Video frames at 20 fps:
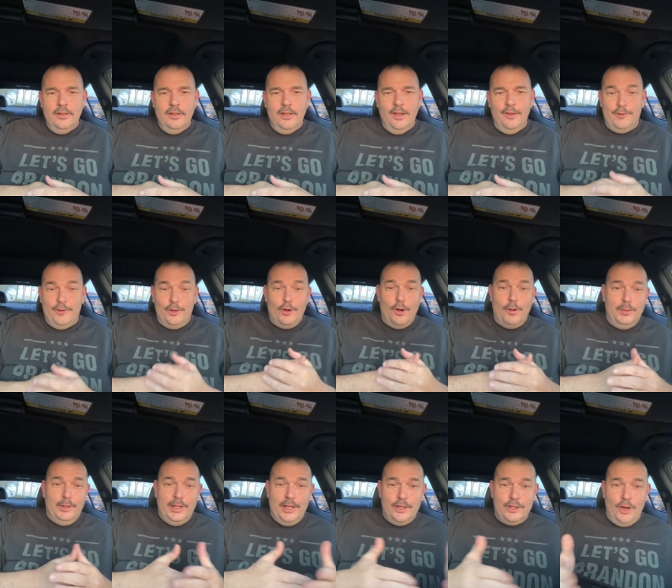If you're
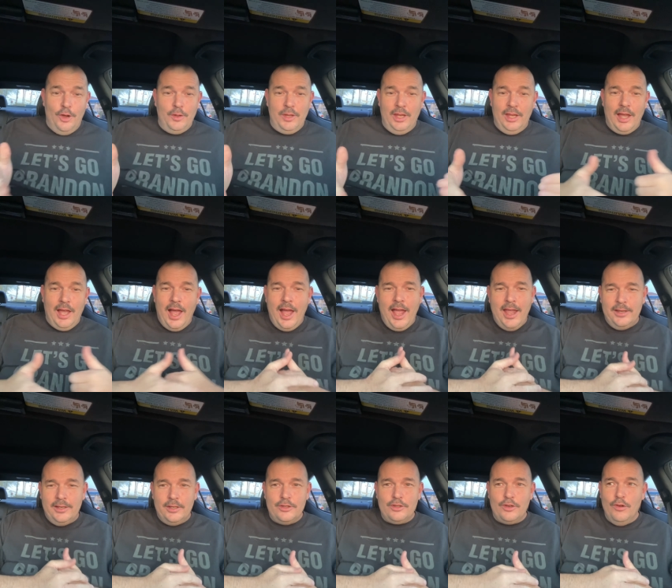normally a joking guy
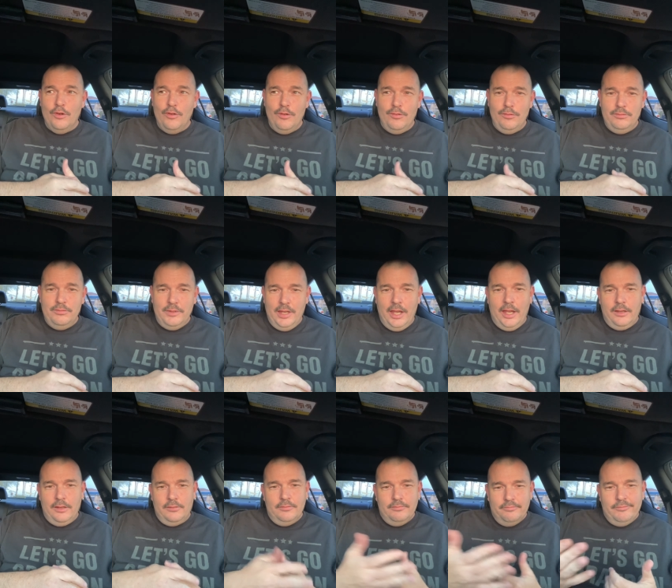and it's cool,
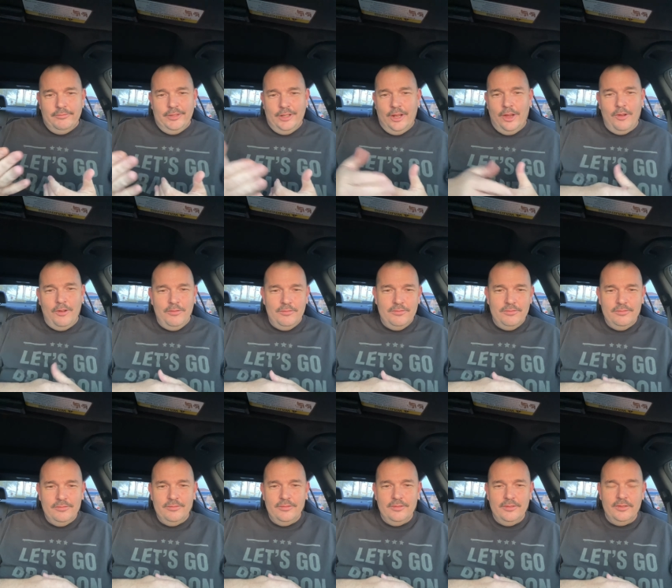yeah, you know,
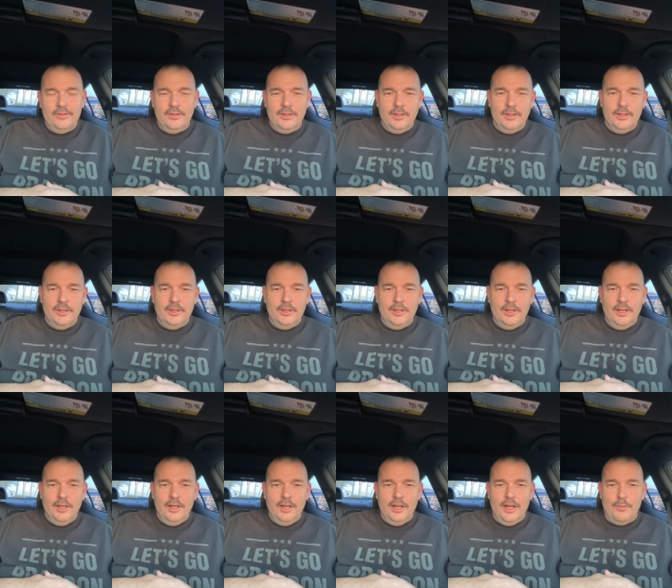
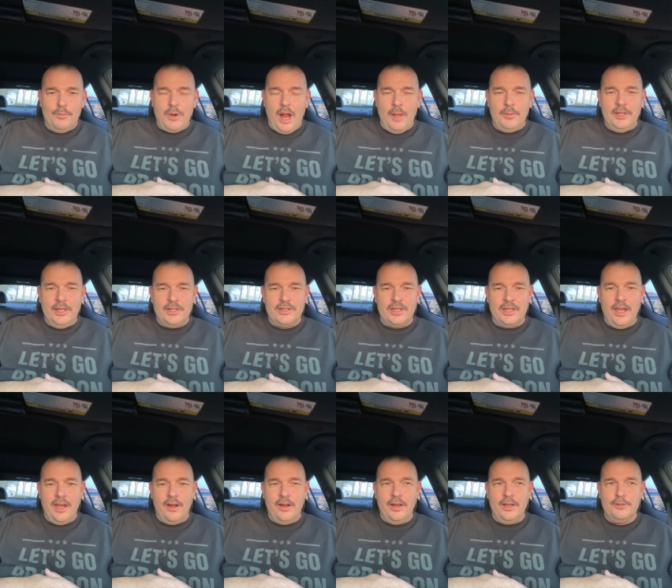it probably doesn't
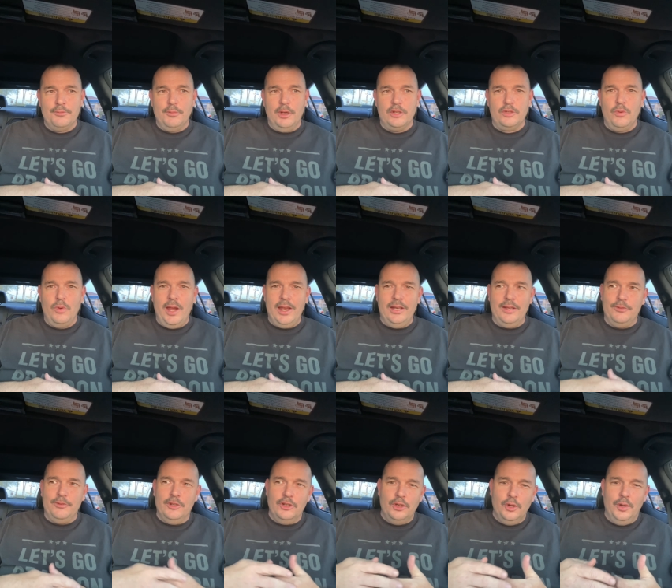carry as much weight.
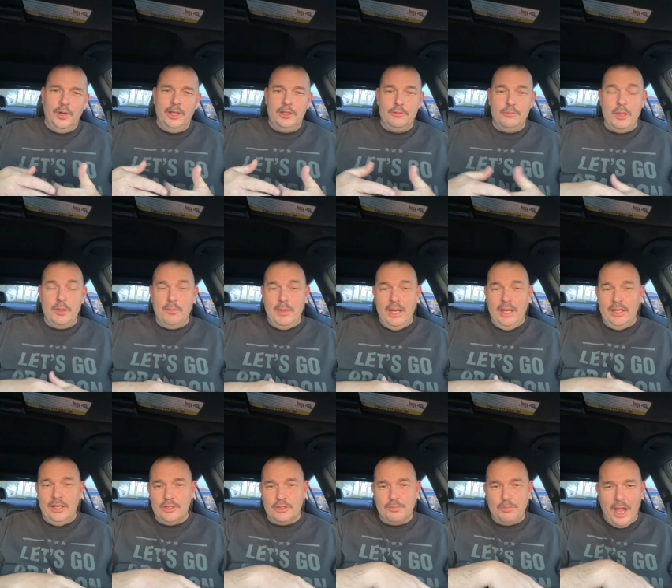If you're doing it to be mean
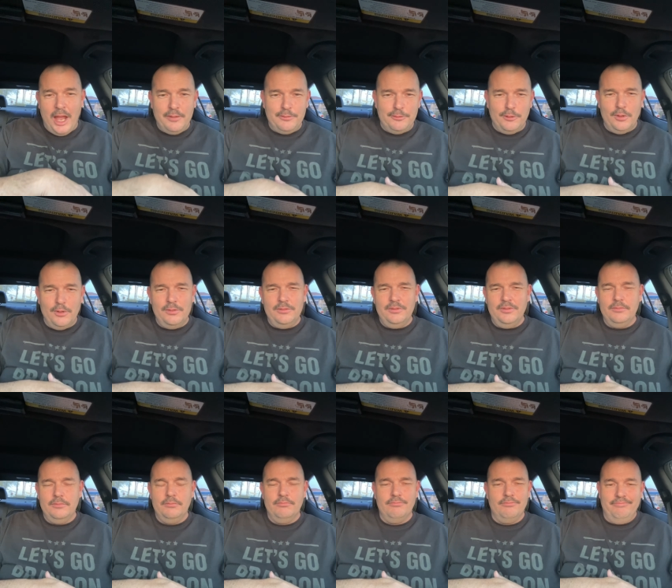and spiteful,
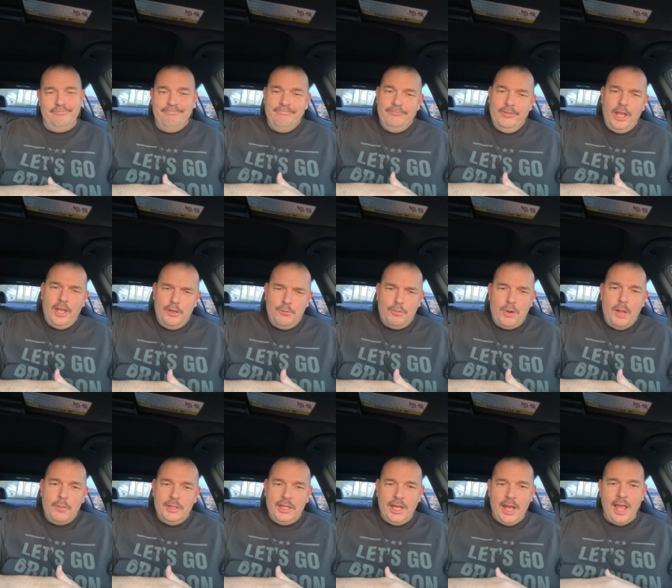you're
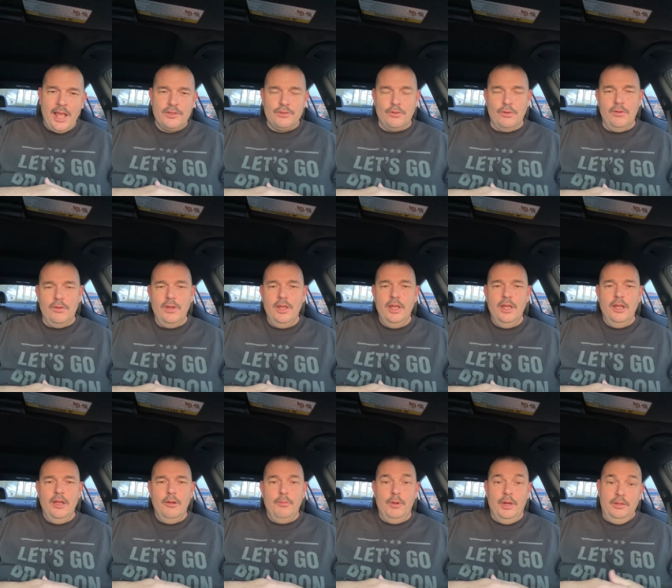probably an asshole.
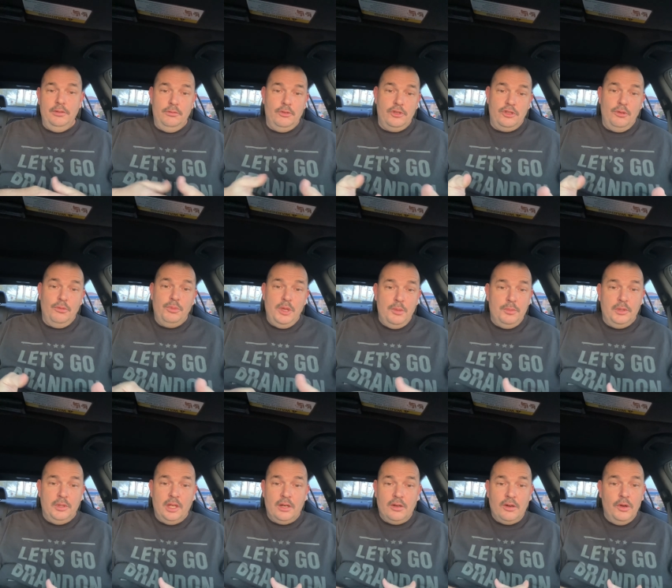But there's some people
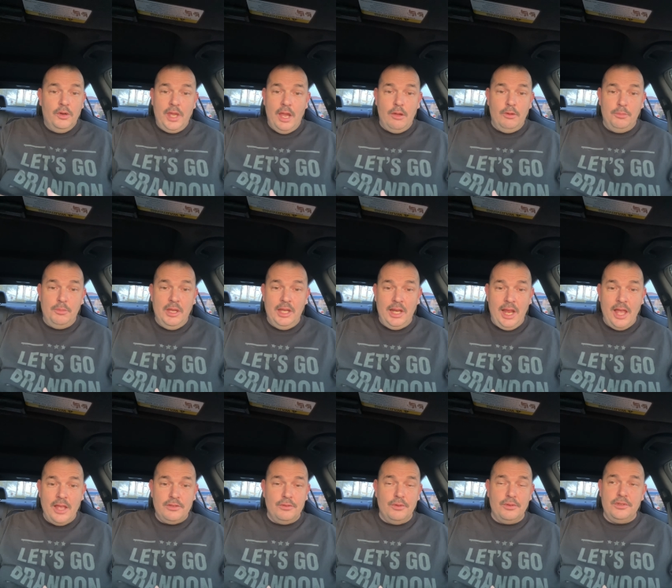that are okay with being
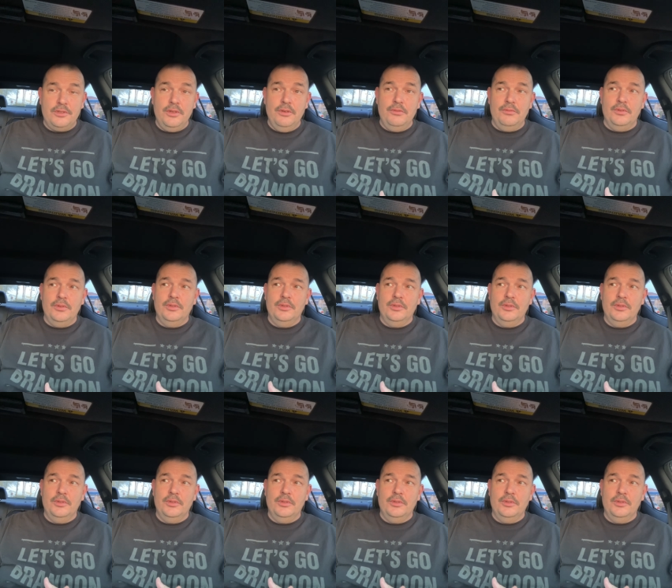assholes too.